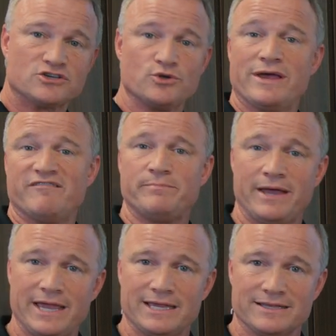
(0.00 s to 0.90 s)
so you have
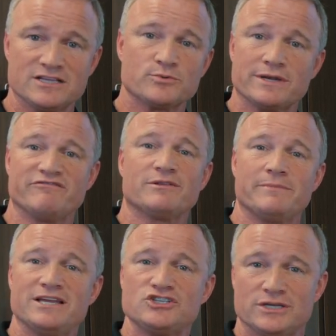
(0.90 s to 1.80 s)
pain. That's what
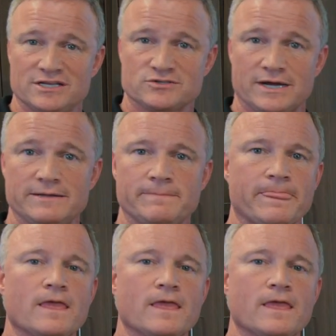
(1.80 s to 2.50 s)
inflammation is, right?